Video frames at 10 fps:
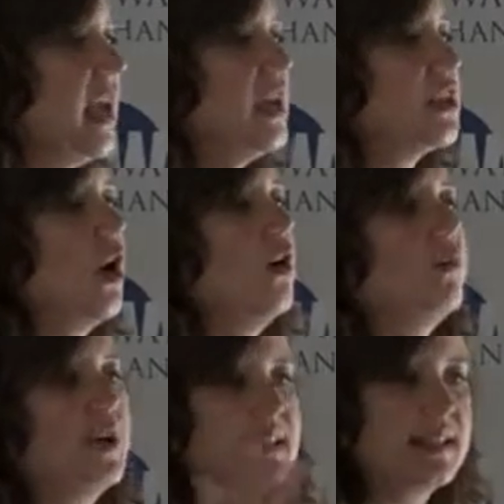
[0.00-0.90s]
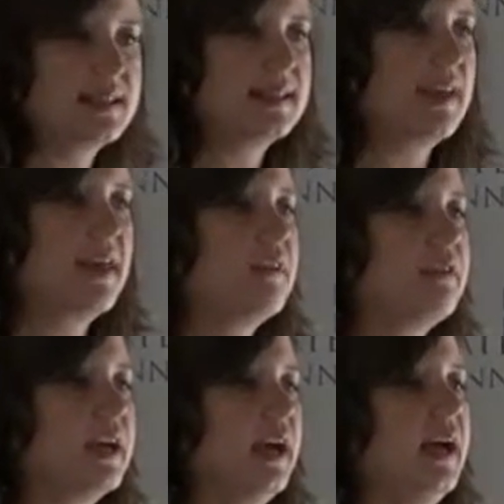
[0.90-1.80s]
So for instance, in South
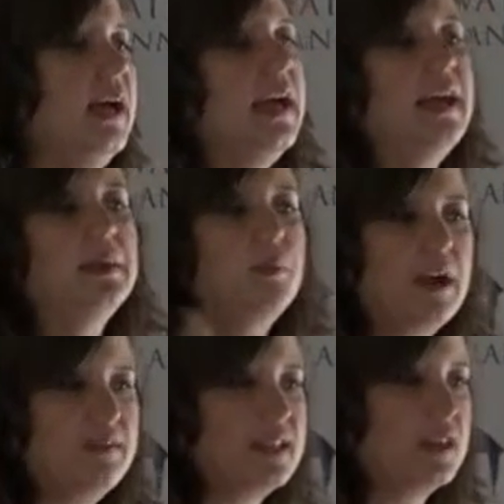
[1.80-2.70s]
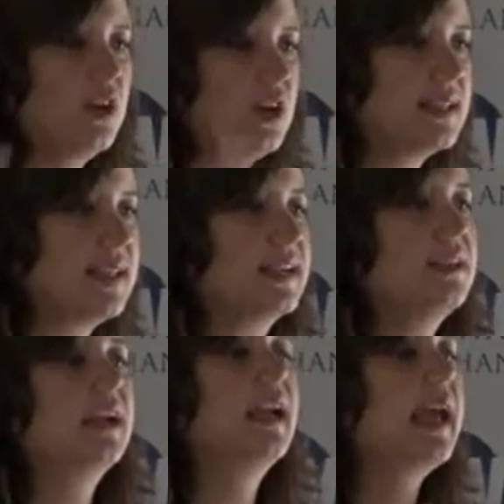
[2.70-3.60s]
Africa, in the private security
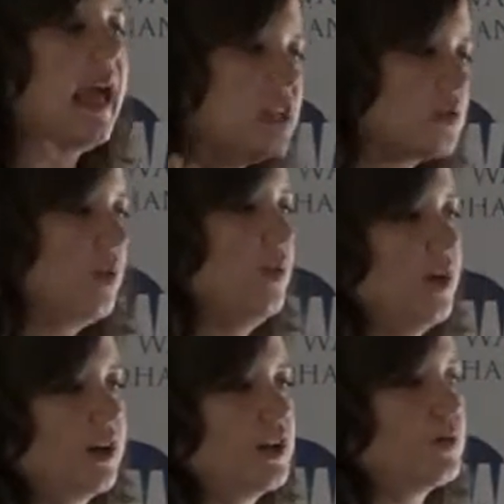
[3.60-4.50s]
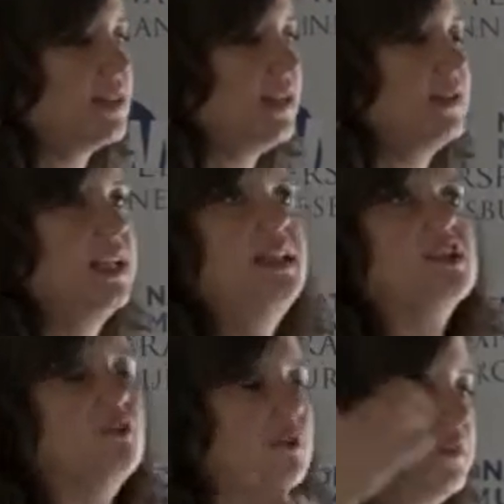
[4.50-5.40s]
sector, casual workers receive an
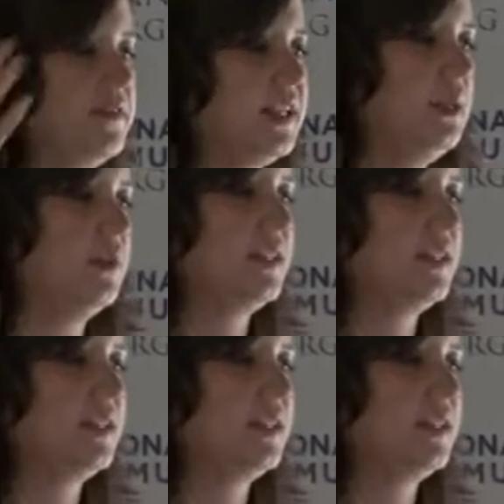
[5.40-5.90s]
additional 15%